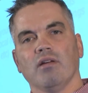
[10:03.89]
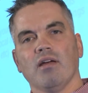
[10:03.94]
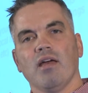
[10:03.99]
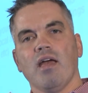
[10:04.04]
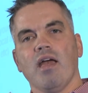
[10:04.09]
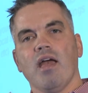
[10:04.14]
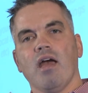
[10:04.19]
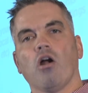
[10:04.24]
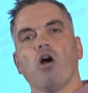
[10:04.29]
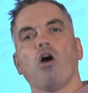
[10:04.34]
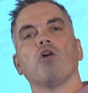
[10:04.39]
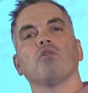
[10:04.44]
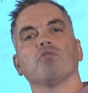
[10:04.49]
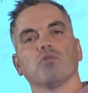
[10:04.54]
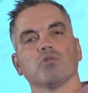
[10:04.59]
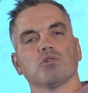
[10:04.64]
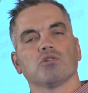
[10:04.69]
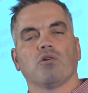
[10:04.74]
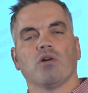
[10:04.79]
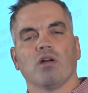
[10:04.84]
And are
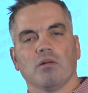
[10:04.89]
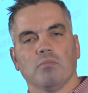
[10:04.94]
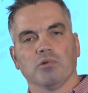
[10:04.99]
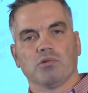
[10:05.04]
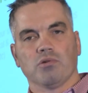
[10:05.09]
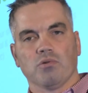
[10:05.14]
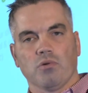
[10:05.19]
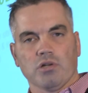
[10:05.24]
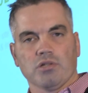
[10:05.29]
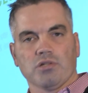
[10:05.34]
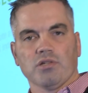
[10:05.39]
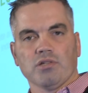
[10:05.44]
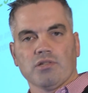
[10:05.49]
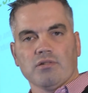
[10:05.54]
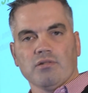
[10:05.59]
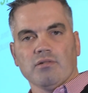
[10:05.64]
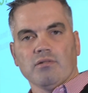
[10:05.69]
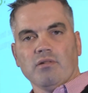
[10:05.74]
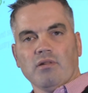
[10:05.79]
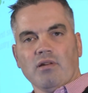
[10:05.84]
those credible sources?
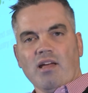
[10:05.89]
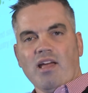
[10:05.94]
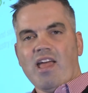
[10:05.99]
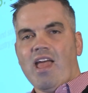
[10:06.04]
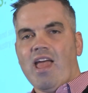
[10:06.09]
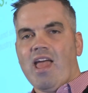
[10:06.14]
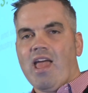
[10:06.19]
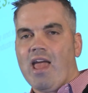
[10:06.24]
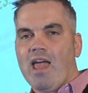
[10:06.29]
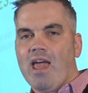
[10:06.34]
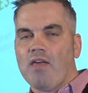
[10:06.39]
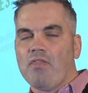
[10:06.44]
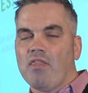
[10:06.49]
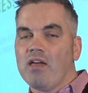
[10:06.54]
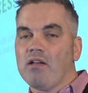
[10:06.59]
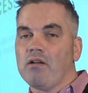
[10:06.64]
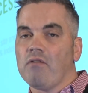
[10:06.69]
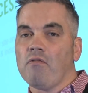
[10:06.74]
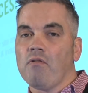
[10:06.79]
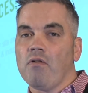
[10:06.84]
And
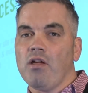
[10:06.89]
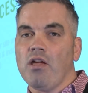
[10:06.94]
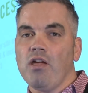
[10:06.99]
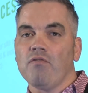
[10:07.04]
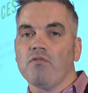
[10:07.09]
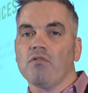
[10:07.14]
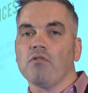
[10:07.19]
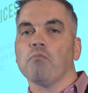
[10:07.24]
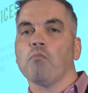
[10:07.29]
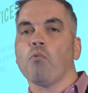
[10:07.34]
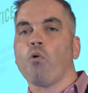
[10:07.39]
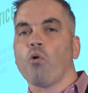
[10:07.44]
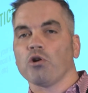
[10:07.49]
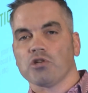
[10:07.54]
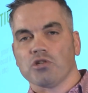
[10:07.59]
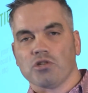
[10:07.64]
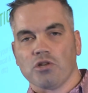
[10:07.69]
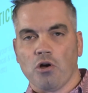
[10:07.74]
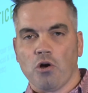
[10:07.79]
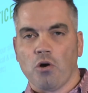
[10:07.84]
then even more
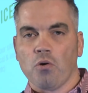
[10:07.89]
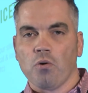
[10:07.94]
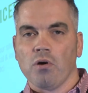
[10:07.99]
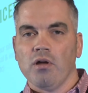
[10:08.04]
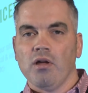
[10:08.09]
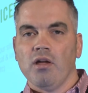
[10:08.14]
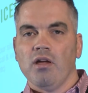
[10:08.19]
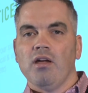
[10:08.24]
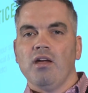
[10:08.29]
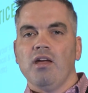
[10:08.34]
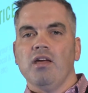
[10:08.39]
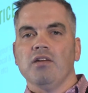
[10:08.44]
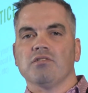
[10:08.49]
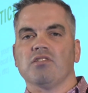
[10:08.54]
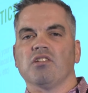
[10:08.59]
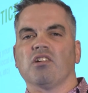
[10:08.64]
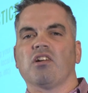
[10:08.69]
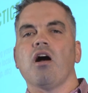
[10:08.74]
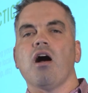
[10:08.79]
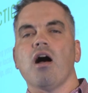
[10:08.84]
so, is
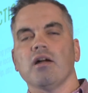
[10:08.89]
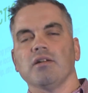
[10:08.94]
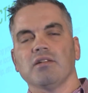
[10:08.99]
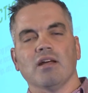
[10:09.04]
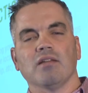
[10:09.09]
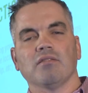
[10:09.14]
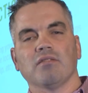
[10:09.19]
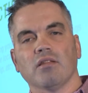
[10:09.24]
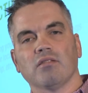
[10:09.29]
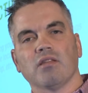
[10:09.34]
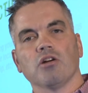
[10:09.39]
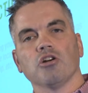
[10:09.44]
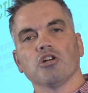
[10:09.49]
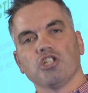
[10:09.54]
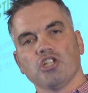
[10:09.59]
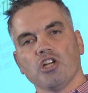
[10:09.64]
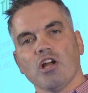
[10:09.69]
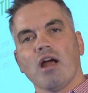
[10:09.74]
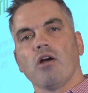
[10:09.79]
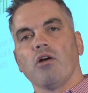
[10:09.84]
the content that they're
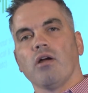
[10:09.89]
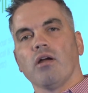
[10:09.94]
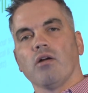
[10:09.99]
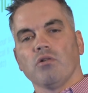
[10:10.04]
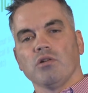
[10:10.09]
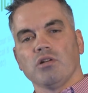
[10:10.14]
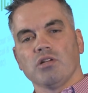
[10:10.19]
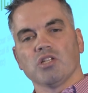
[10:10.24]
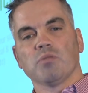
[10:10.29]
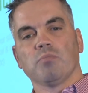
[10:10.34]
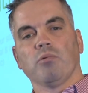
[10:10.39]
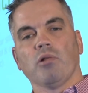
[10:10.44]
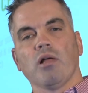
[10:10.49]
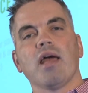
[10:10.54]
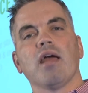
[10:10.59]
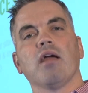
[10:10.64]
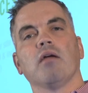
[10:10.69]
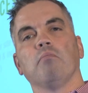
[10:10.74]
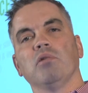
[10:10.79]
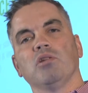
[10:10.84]
sharing or
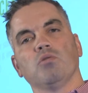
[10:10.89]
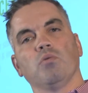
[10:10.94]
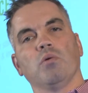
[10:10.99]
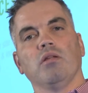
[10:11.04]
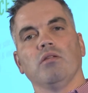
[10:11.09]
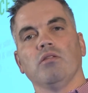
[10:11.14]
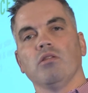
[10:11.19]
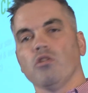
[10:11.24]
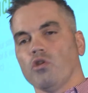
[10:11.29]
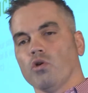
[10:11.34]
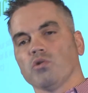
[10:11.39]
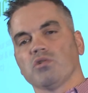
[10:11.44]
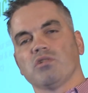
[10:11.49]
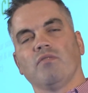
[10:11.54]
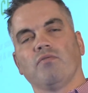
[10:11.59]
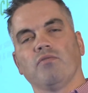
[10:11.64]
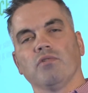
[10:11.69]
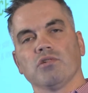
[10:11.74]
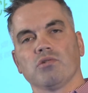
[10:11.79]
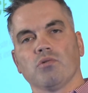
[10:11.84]
displaying between those
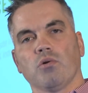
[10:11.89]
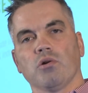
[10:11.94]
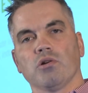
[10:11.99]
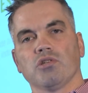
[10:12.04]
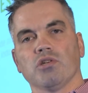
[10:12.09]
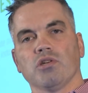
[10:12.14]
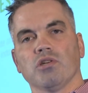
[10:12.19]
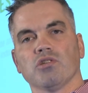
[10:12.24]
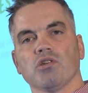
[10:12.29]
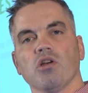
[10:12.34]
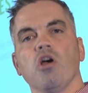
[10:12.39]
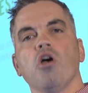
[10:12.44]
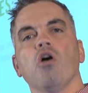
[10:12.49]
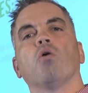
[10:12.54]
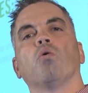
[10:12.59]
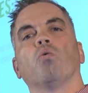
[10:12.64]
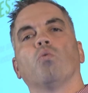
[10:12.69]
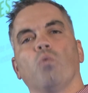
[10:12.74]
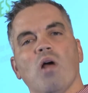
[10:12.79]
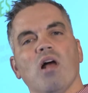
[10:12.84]
different sources
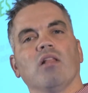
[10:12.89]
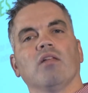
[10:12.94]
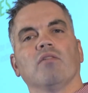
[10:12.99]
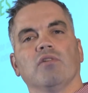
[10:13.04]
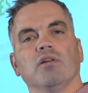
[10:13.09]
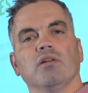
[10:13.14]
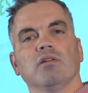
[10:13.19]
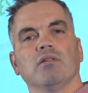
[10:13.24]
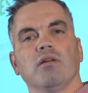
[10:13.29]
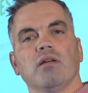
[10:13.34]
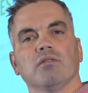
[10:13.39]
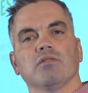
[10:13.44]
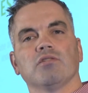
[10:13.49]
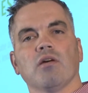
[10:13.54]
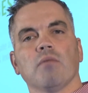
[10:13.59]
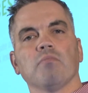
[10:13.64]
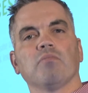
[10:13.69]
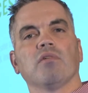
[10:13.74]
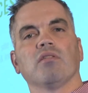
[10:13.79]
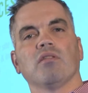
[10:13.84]
relevant and
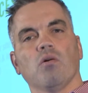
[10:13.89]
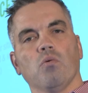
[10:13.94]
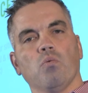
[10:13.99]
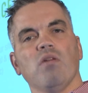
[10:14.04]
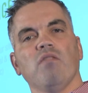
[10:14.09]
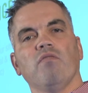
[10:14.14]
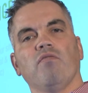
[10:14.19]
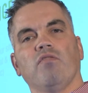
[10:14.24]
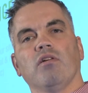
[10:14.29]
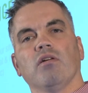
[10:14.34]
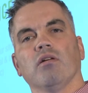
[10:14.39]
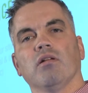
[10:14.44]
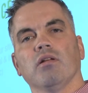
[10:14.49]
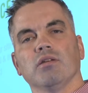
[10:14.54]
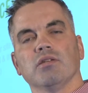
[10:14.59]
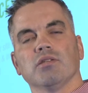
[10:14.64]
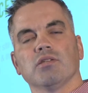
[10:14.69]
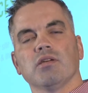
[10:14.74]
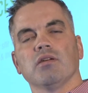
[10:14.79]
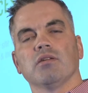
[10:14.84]
something that we feel
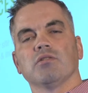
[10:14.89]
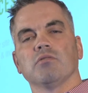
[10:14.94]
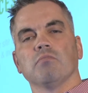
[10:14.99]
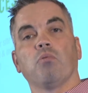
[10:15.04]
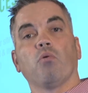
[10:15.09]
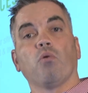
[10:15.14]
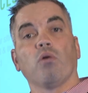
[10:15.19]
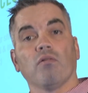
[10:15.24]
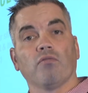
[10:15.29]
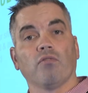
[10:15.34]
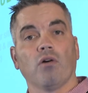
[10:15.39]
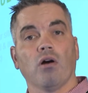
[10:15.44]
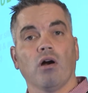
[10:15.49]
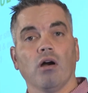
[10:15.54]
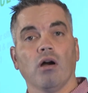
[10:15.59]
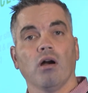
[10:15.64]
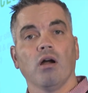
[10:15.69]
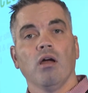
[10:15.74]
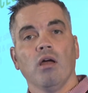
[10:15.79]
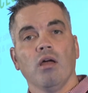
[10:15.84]
is important
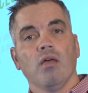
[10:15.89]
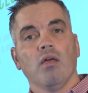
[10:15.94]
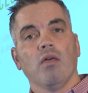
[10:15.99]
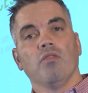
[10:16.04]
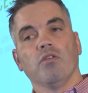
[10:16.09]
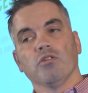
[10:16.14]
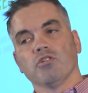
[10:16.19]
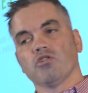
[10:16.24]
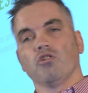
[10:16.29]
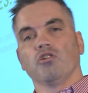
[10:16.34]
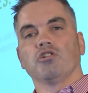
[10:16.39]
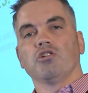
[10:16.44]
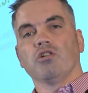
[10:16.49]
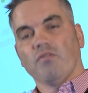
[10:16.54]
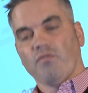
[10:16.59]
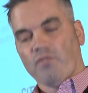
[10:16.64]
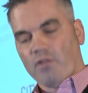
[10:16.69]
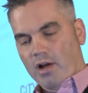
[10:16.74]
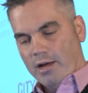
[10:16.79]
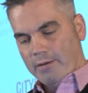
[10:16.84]
for the searcher to
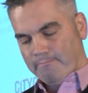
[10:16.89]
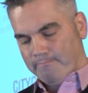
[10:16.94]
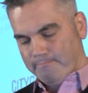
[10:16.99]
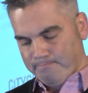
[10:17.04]
find?